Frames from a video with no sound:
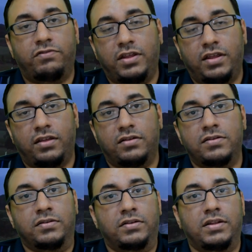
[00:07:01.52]

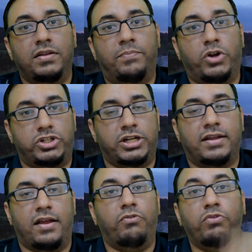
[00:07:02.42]
the project
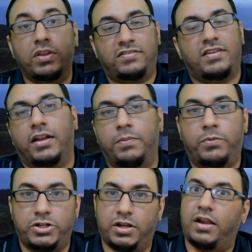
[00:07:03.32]
and restart the project.